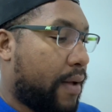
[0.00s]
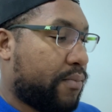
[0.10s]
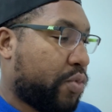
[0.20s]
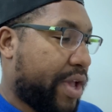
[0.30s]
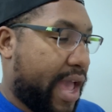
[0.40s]

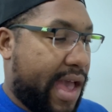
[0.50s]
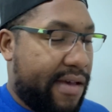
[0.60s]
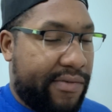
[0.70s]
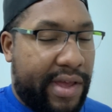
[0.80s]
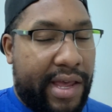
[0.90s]
We
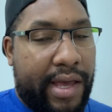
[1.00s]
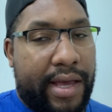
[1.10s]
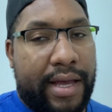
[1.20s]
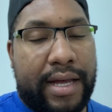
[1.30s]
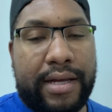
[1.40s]
have
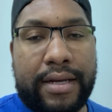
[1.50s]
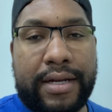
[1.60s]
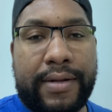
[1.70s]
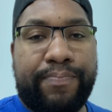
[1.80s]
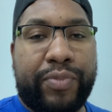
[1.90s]
a
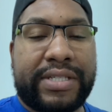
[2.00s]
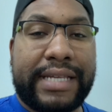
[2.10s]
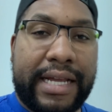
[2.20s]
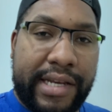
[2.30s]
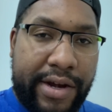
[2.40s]

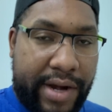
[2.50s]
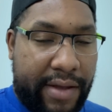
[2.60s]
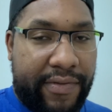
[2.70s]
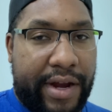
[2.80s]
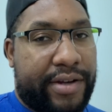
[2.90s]
secondary
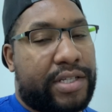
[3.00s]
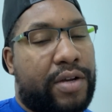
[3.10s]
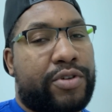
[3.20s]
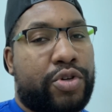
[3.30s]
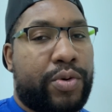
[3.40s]
fire
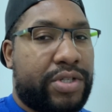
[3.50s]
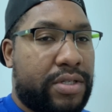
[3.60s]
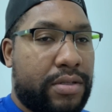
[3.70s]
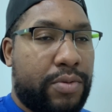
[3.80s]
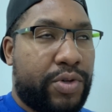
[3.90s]
extinguisher,
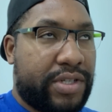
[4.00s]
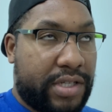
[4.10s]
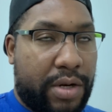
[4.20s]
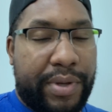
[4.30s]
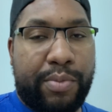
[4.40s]
which is going to
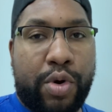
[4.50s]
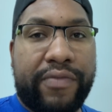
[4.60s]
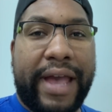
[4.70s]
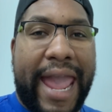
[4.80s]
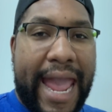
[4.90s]
be more of a
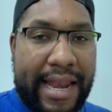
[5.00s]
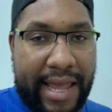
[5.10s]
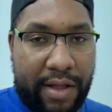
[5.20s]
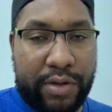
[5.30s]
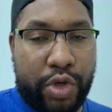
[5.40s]

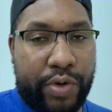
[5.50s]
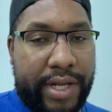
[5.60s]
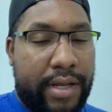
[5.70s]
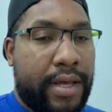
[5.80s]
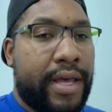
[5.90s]
handheld unit.
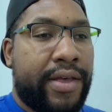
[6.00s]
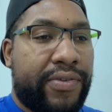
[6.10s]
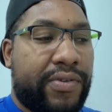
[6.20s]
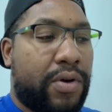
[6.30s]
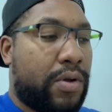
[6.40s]

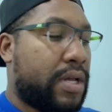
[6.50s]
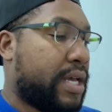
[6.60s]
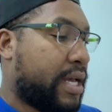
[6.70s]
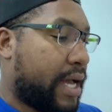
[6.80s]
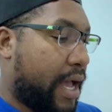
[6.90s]
So
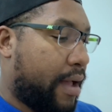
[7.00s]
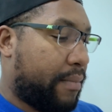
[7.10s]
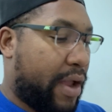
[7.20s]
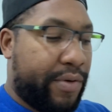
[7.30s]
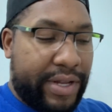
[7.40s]
I
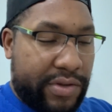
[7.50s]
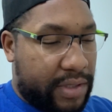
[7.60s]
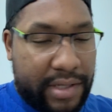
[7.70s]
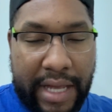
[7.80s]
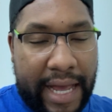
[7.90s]
already took
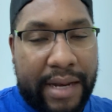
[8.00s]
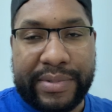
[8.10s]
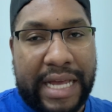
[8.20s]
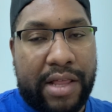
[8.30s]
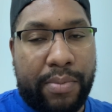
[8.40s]
the items
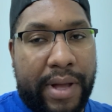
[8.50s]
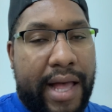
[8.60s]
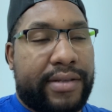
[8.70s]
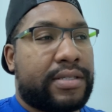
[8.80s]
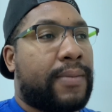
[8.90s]
out of the
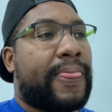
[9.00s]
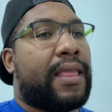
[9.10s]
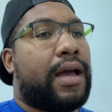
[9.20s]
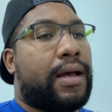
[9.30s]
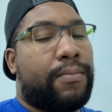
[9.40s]
box,
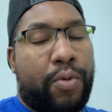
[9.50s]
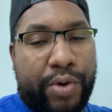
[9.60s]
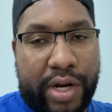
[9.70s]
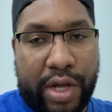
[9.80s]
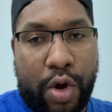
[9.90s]
but we're
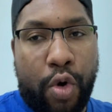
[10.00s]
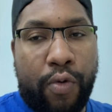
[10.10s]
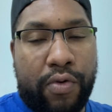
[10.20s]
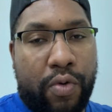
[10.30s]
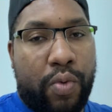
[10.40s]
going to go
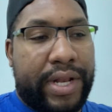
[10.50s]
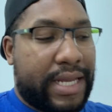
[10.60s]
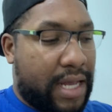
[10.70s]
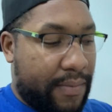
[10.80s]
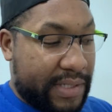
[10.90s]
over what
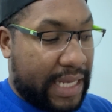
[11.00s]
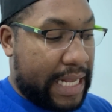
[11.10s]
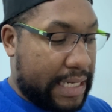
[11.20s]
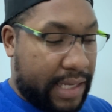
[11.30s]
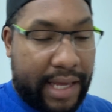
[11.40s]
comes in
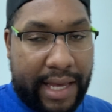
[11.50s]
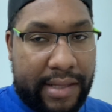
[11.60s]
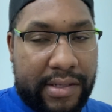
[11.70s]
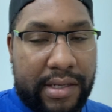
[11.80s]
the kit,